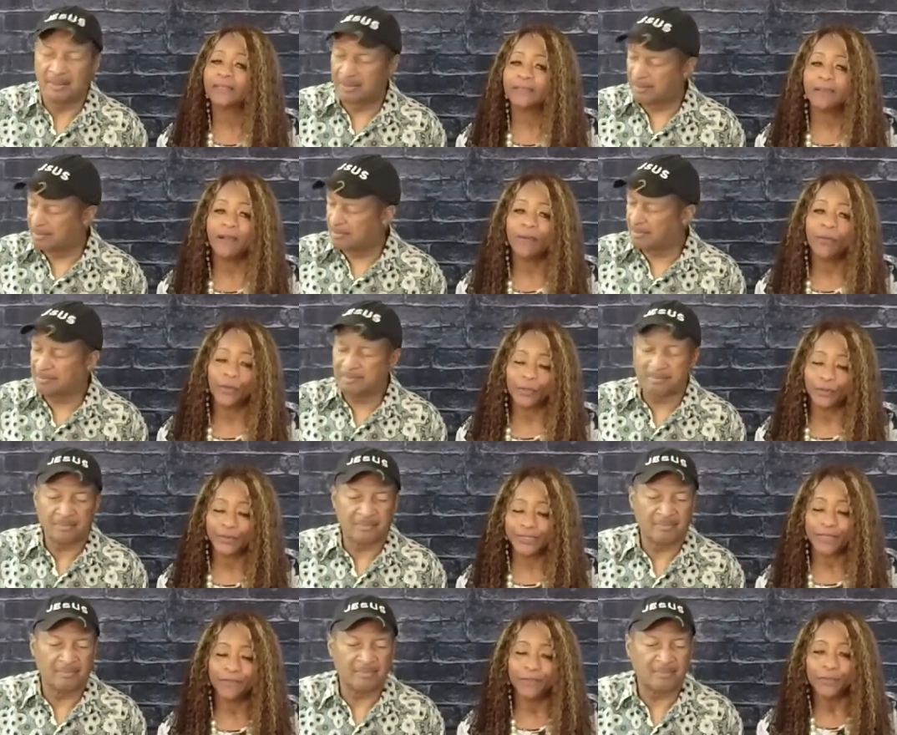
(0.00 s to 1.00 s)
Speaker 1: Psalm
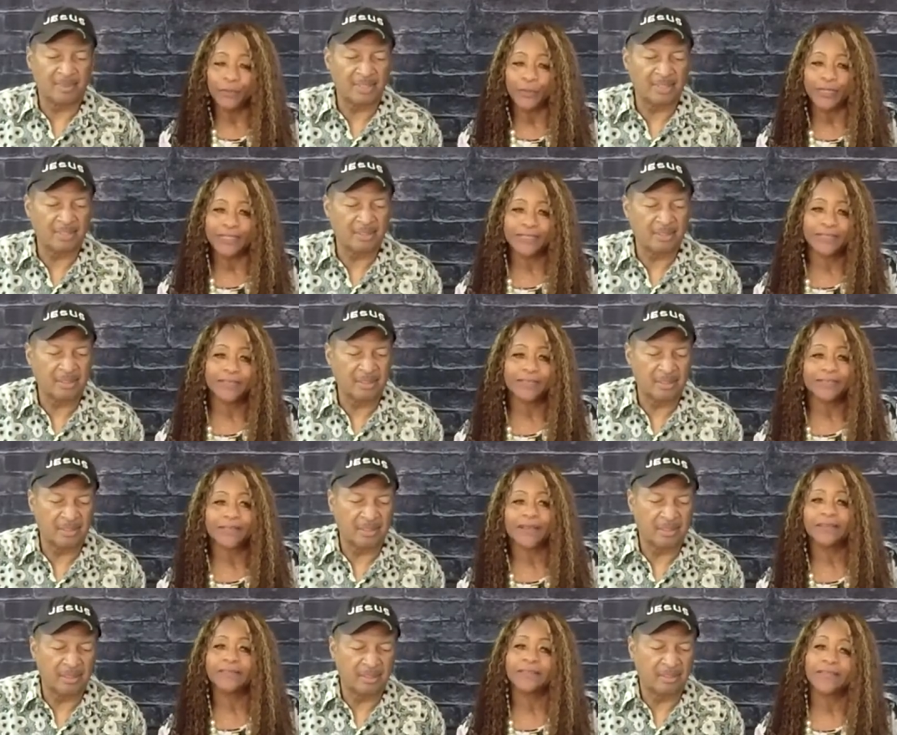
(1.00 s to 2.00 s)
107 20 says, God
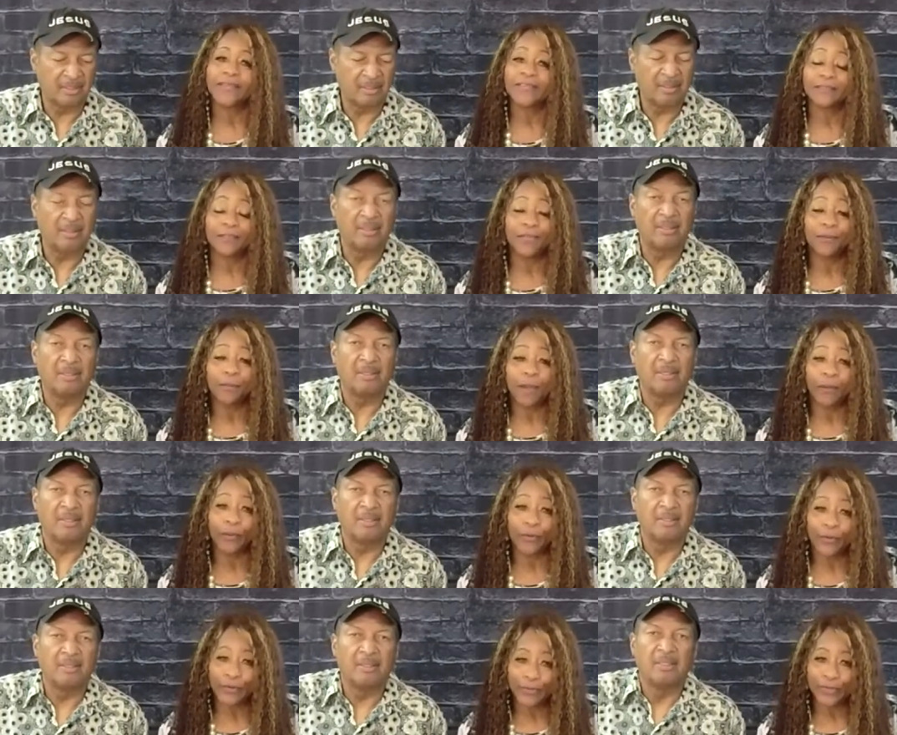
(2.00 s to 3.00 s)
said, I sent my
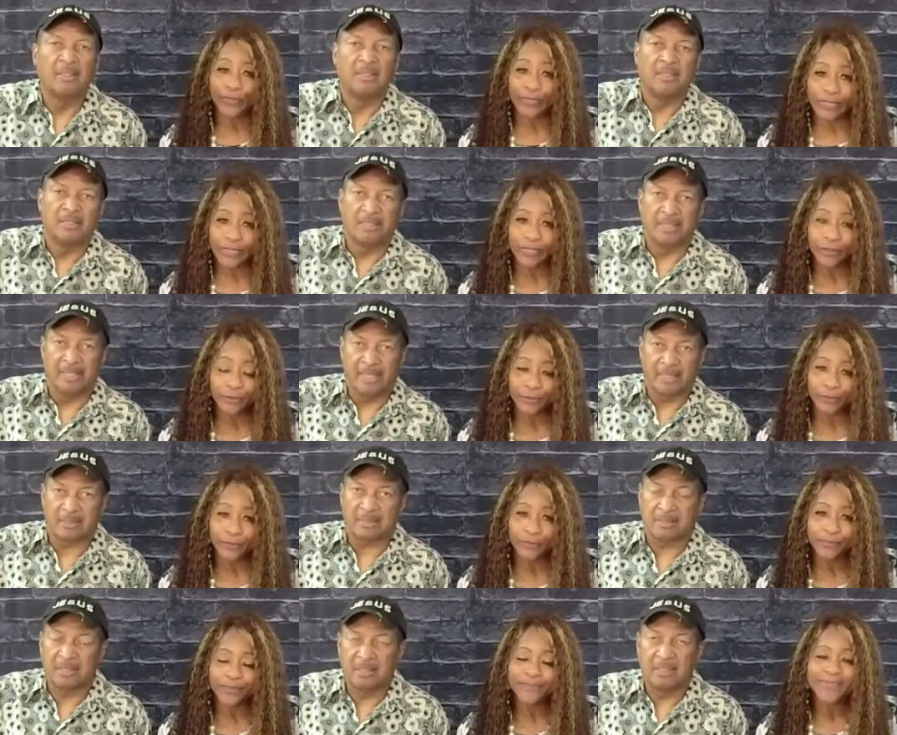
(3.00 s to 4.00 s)
word to heal. Yes
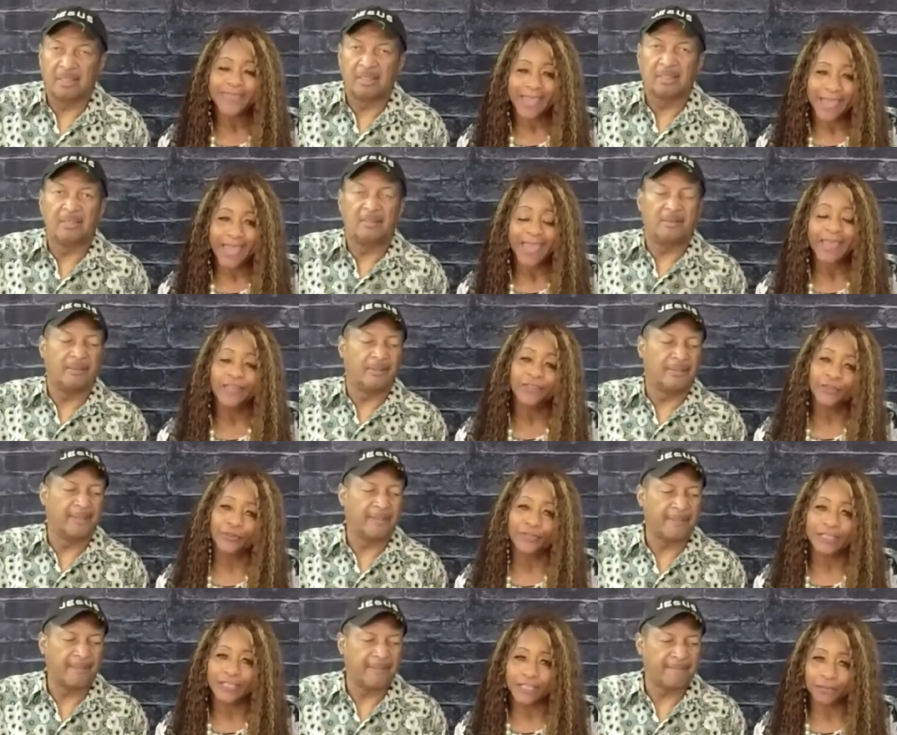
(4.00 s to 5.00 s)
and to
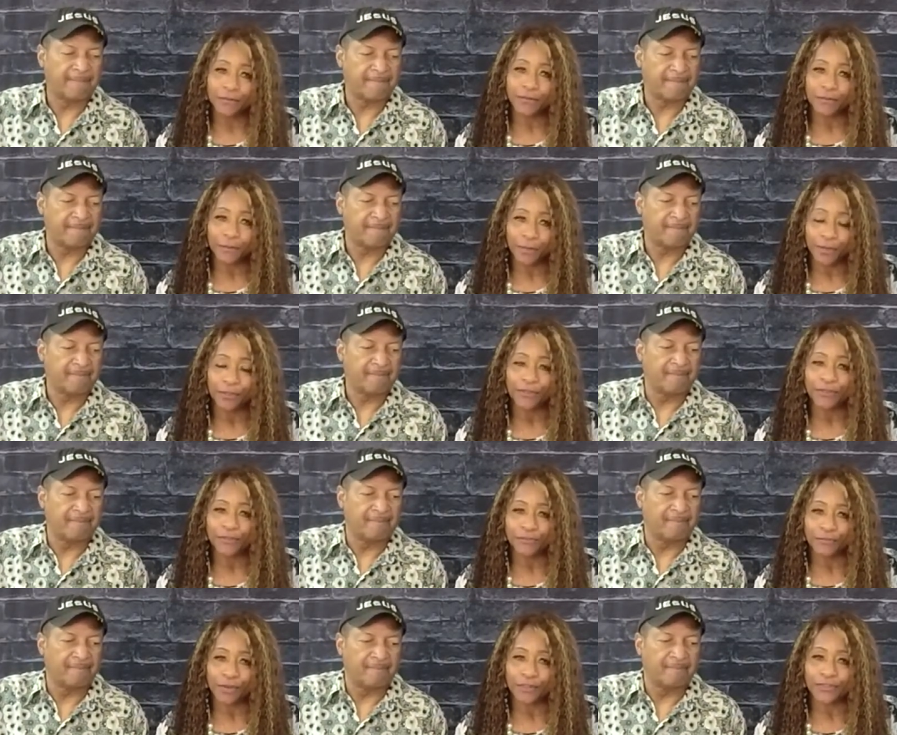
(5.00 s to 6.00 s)
deliver from all
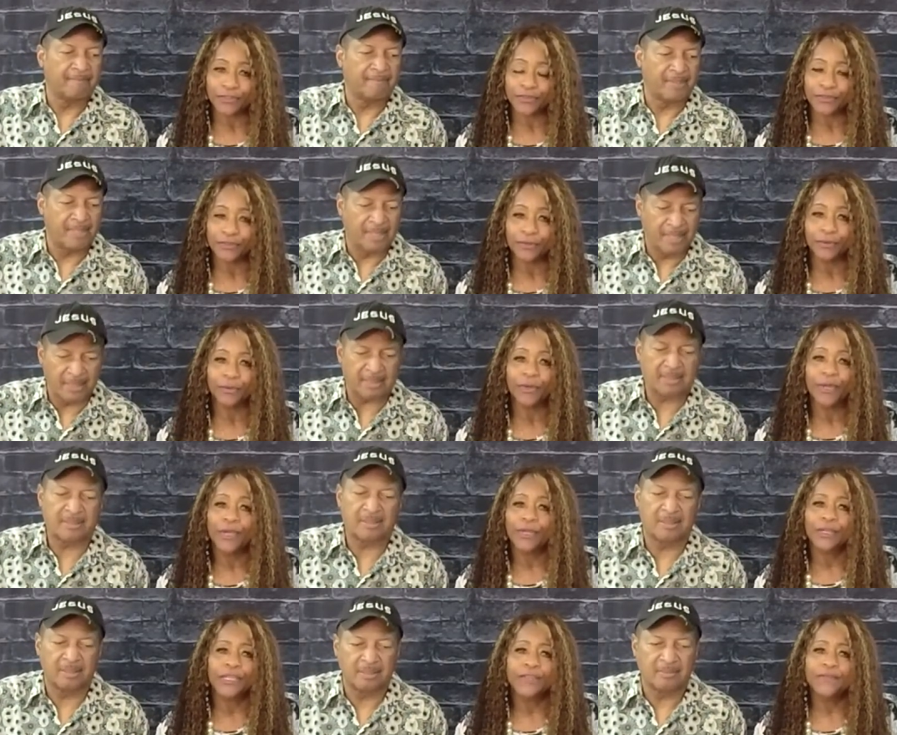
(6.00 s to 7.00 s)
destruction. So
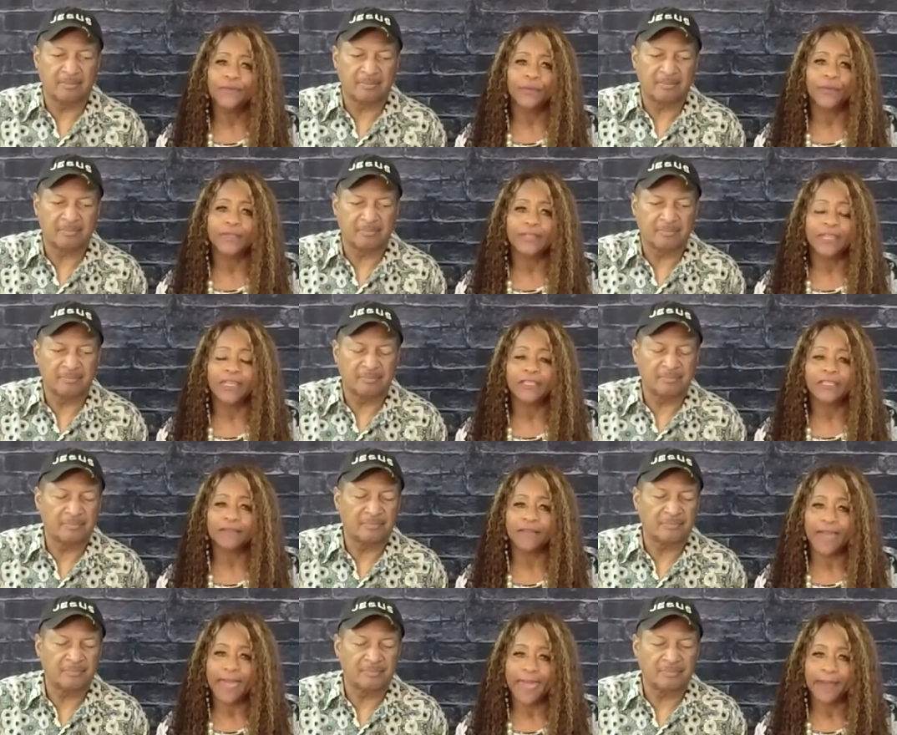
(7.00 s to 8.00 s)
yes. even when things have
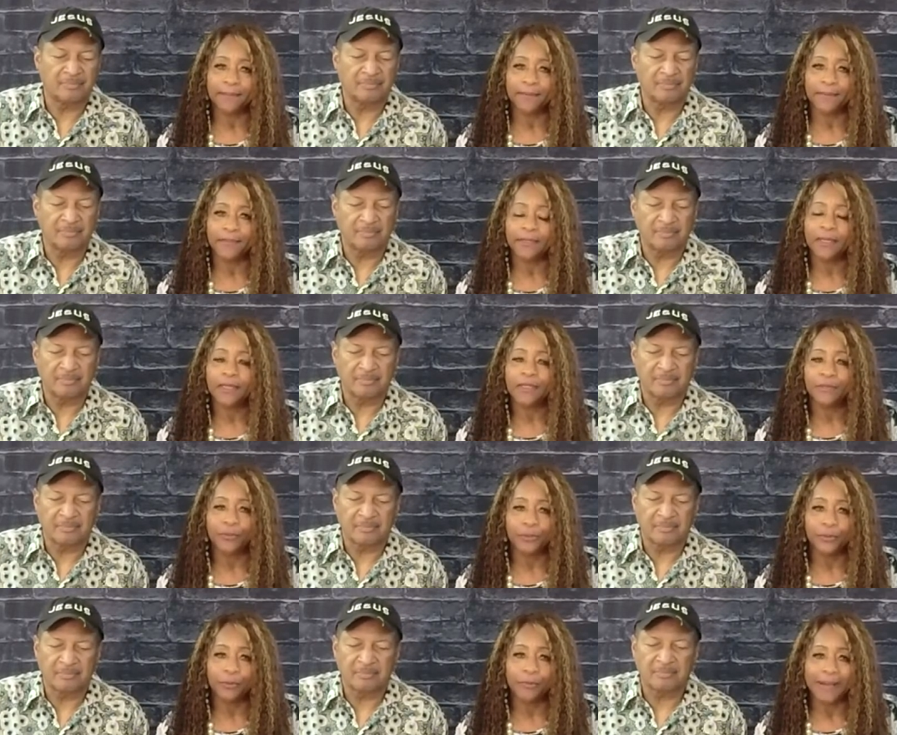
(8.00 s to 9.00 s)
happened to
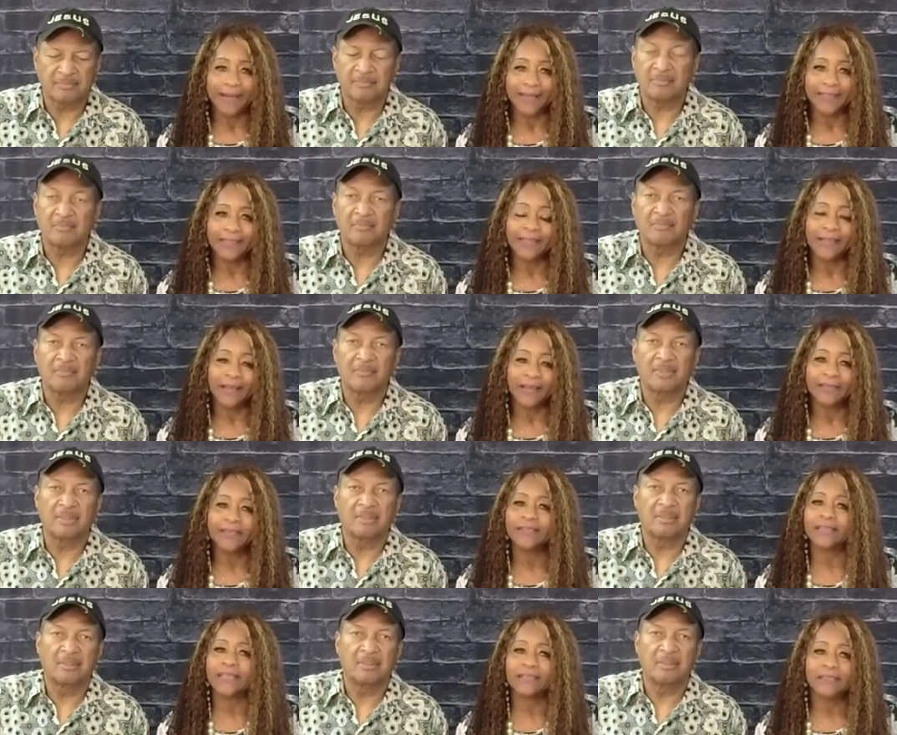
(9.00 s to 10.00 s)
your body, God says,
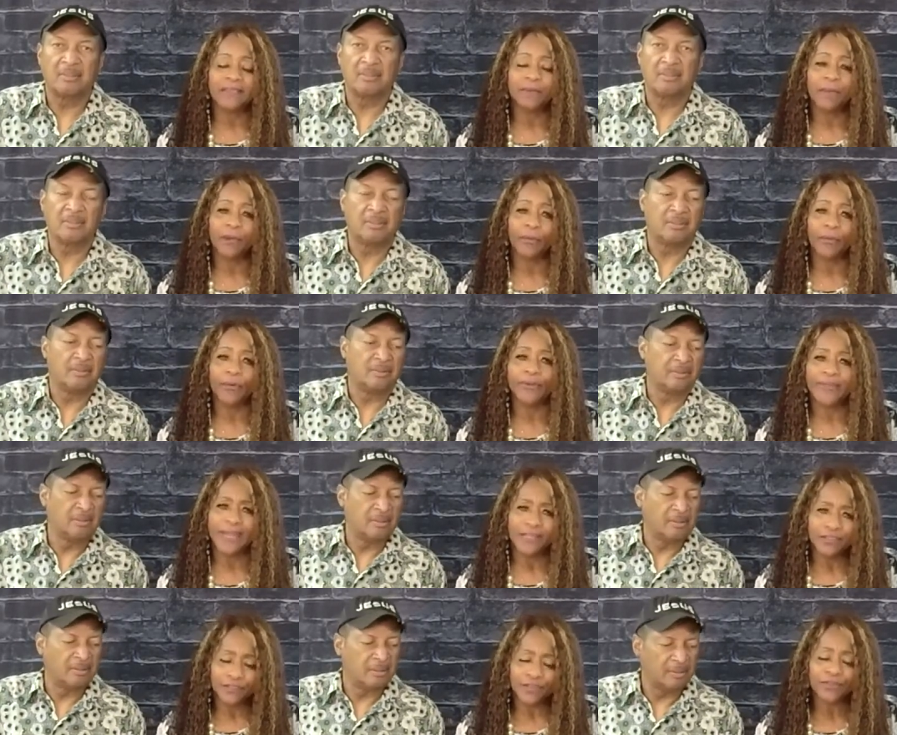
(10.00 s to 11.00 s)
I sent my word not
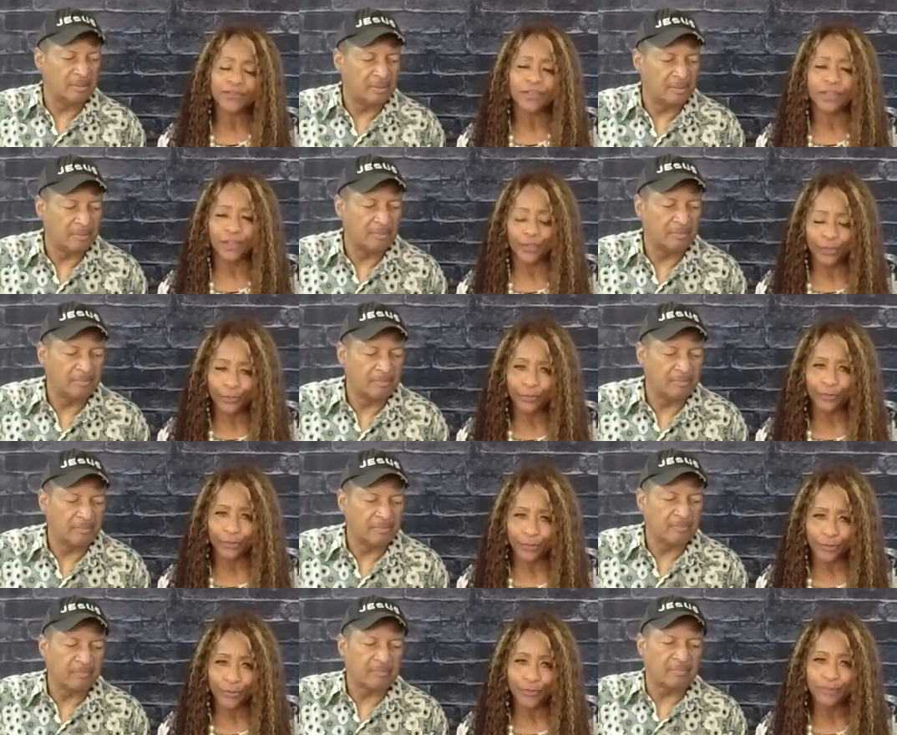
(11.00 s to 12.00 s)
just to heal
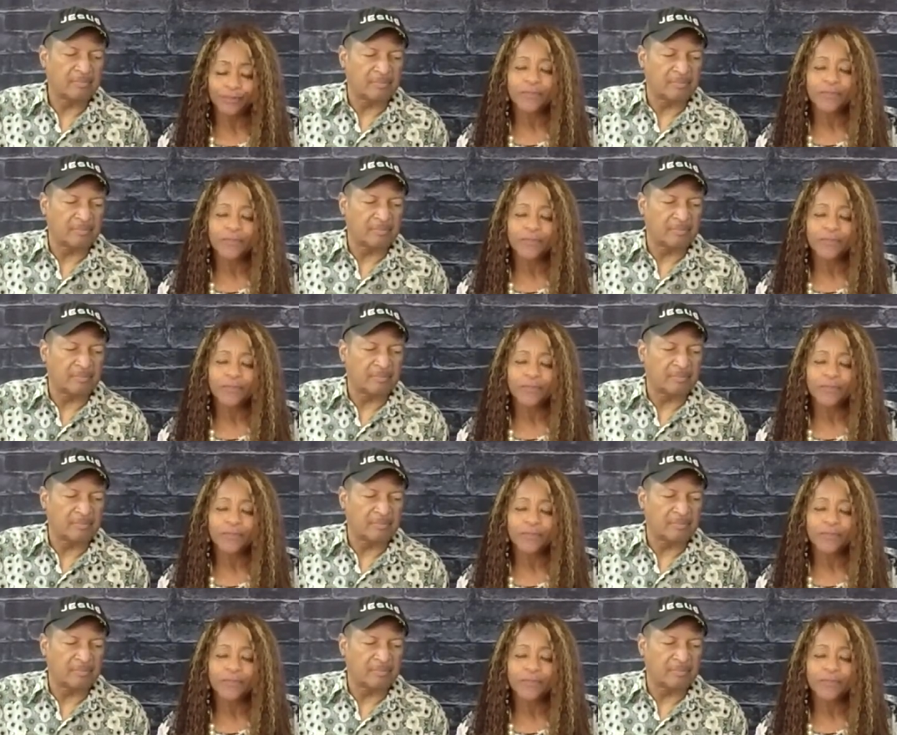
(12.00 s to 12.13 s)
you,